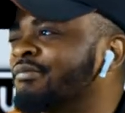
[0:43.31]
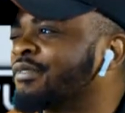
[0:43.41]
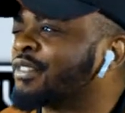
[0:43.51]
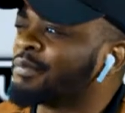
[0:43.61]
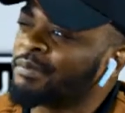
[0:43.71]

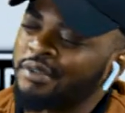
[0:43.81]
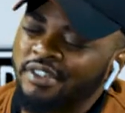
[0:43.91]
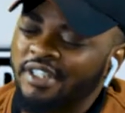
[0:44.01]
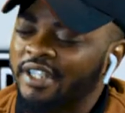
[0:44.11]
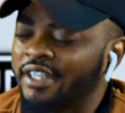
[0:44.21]
some people
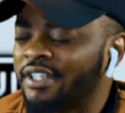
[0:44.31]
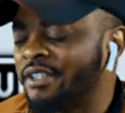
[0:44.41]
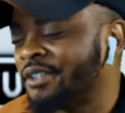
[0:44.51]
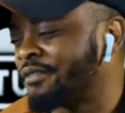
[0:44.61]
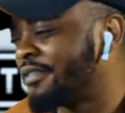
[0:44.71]
say
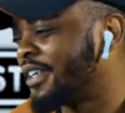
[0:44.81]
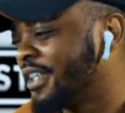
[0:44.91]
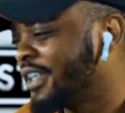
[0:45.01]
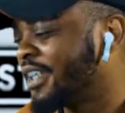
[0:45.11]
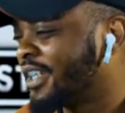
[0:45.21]
you're
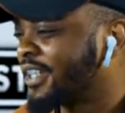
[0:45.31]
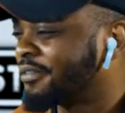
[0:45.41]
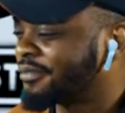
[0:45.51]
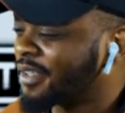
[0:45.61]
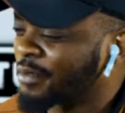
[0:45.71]
funny, and
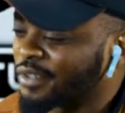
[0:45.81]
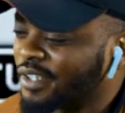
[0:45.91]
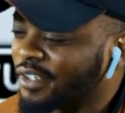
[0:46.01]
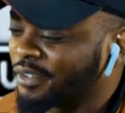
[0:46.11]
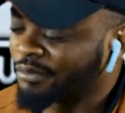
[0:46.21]
I've, I was in
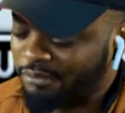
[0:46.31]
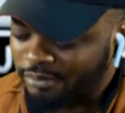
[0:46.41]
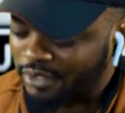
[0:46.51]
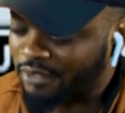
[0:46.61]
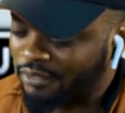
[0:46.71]
a
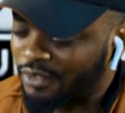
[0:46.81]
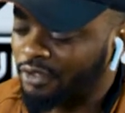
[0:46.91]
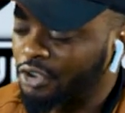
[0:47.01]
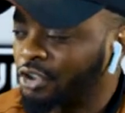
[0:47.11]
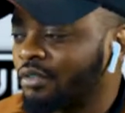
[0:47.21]
bit of
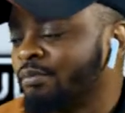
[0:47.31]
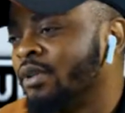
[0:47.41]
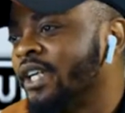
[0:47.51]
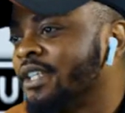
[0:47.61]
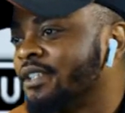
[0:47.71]
lot, short
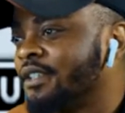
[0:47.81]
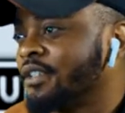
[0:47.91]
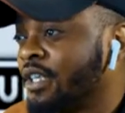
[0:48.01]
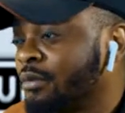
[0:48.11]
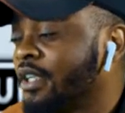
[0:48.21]
plays in
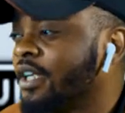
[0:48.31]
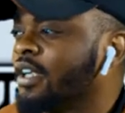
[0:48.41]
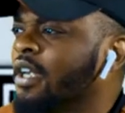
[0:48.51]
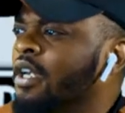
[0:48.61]
Yaoundé.